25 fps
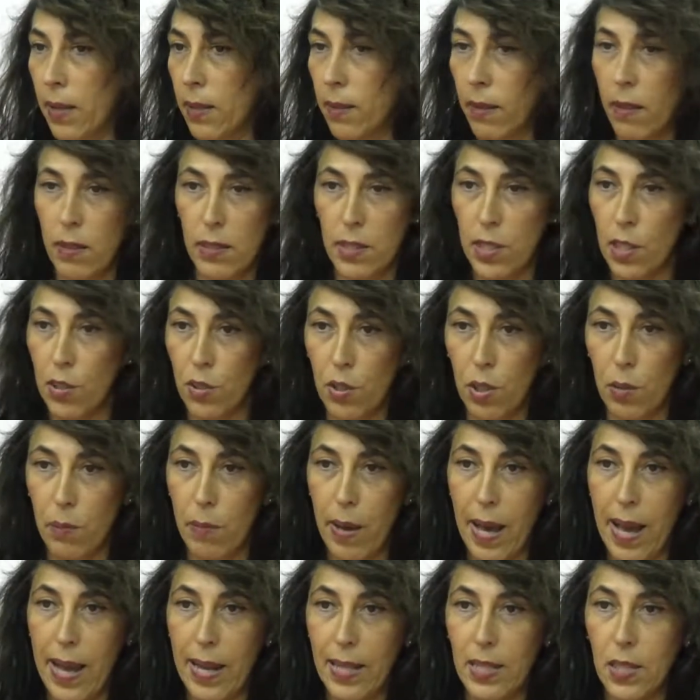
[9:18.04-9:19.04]
central
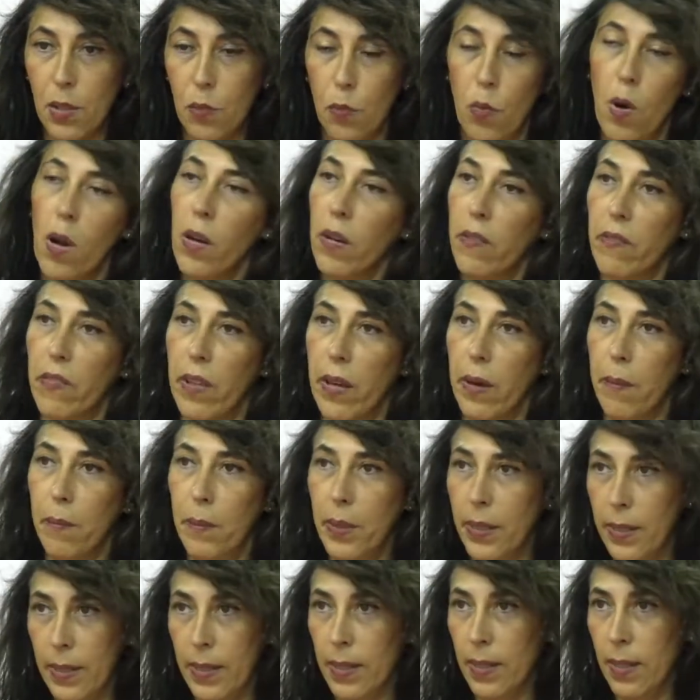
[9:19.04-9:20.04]
banks, one of them,
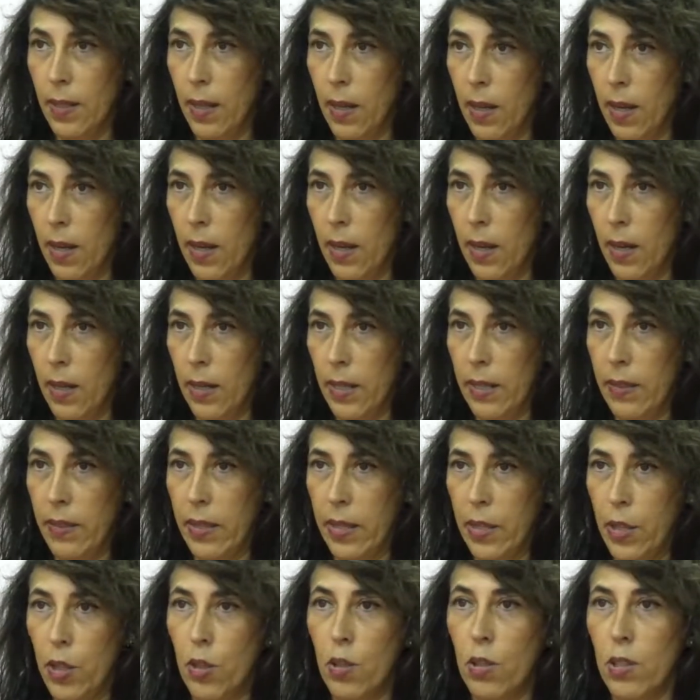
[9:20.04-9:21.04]
in
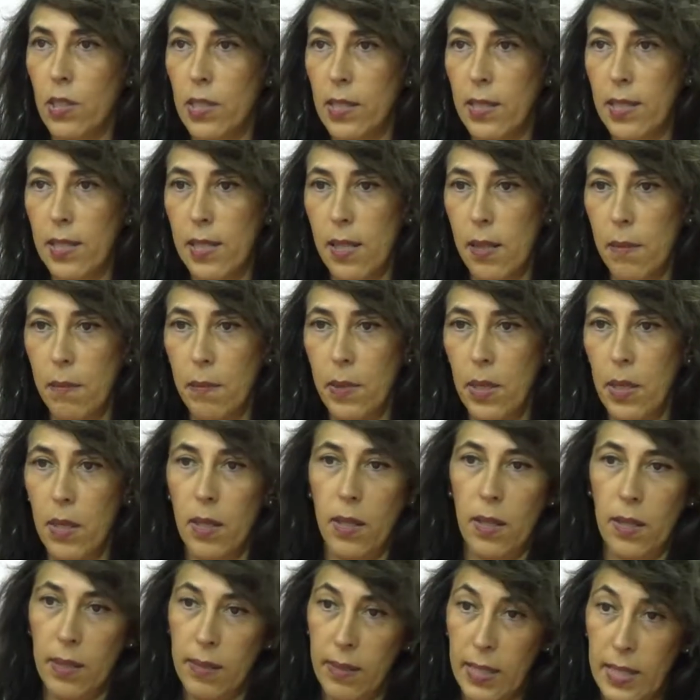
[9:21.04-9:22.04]
the euro system.
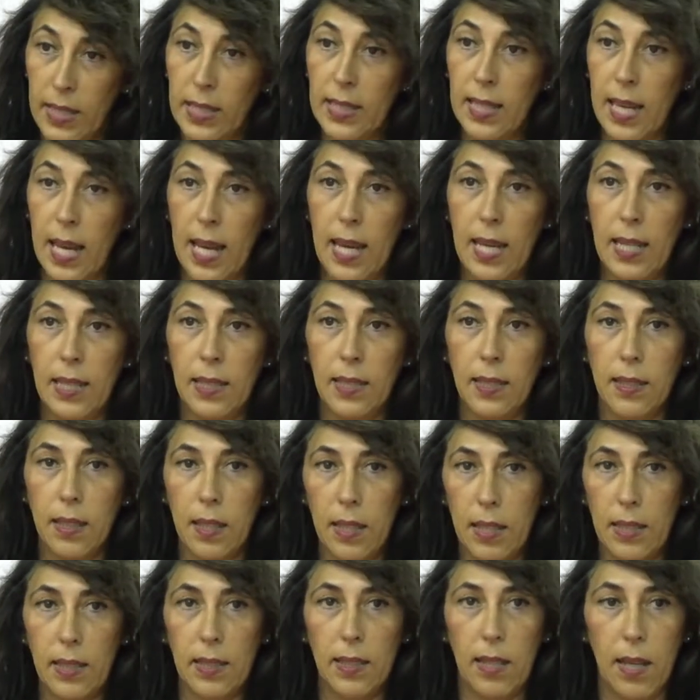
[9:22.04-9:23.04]
In this case
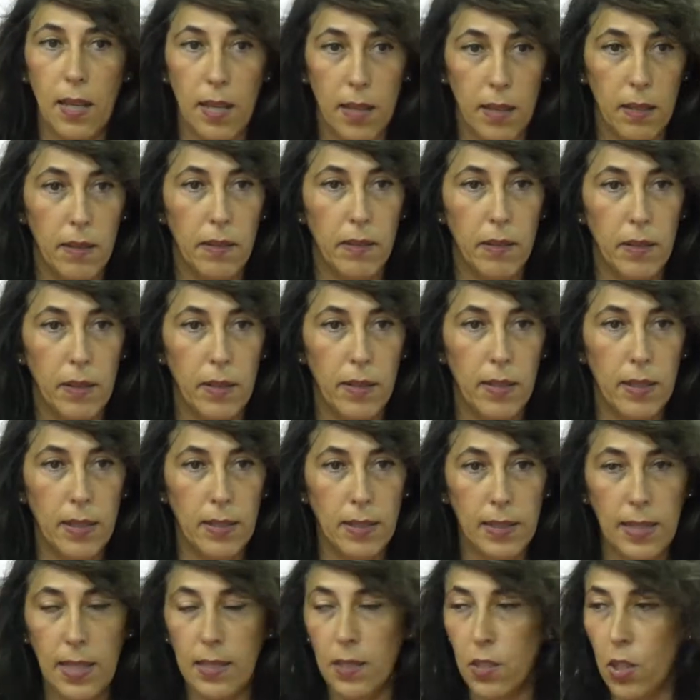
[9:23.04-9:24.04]
is the
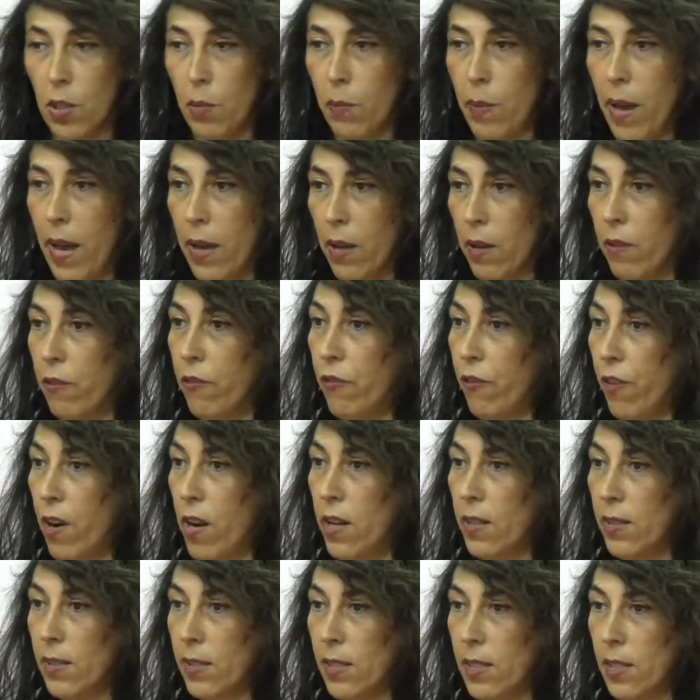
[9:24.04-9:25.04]
Central Bank of
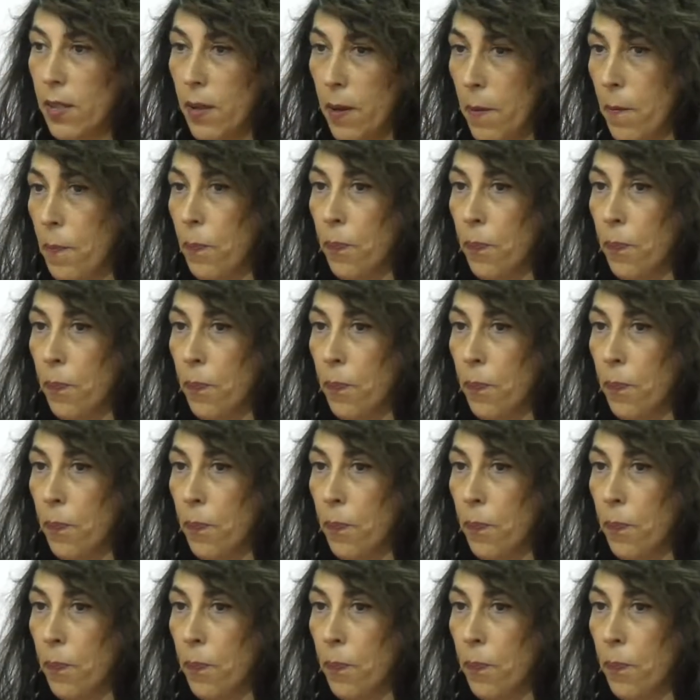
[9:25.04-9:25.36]
France.